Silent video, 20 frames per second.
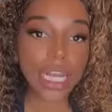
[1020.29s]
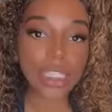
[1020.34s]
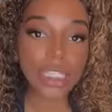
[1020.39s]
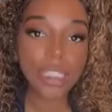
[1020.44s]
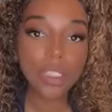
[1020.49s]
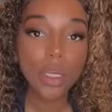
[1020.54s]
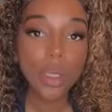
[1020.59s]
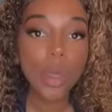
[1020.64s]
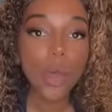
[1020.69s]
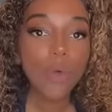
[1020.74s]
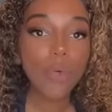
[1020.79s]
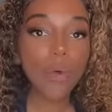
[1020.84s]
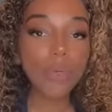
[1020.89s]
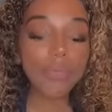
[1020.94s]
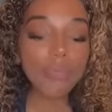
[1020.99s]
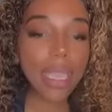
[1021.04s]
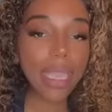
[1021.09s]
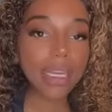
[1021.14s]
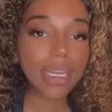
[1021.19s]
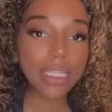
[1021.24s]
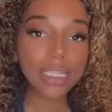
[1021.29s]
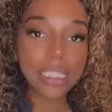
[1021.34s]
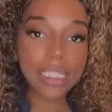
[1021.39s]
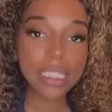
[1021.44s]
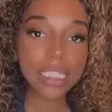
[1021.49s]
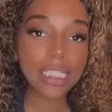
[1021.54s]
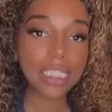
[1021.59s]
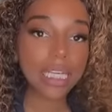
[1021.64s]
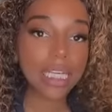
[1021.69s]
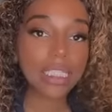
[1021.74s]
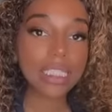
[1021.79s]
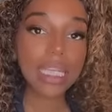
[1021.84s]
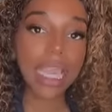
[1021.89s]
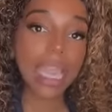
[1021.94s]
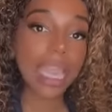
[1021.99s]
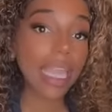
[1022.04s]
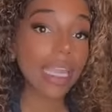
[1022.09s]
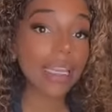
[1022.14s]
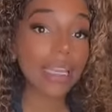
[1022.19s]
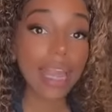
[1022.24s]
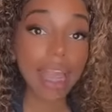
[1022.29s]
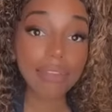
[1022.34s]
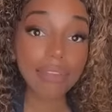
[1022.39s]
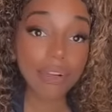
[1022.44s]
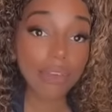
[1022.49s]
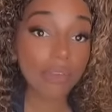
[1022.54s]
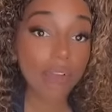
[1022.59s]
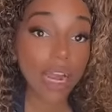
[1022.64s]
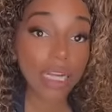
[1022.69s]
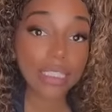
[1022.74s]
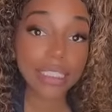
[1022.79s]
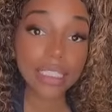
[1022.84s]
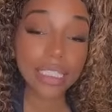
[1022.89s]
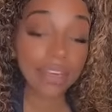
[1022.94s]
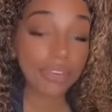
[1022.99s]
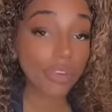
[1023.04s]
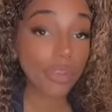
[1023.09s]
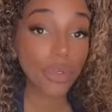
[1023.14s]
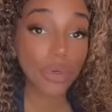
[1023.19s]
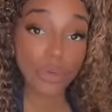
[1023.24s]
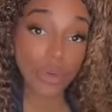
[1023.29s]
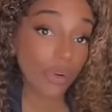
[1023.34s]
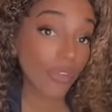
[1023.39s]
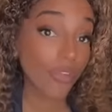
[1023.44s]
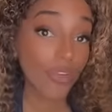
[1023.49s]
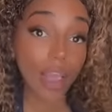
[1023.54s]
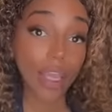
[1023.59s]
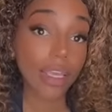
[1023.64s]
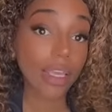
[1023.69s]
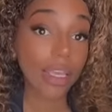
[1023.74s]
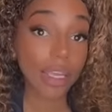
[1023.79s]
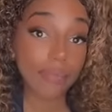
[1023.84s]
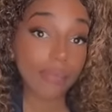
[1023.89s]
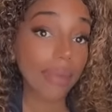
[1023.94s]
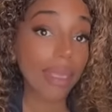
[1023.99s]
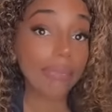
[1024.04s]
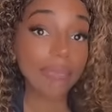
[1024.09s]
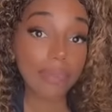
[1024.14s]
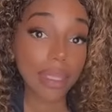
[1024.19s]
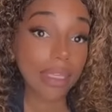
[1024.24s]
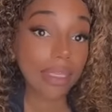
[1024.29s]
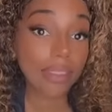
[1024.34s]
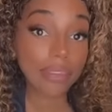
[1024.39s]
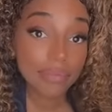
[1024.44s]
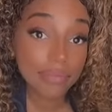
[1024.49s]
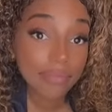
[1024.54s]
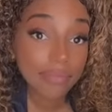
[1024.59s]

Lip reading: rush with making a decision, because they ain't never rushed giving you no fucking commitment.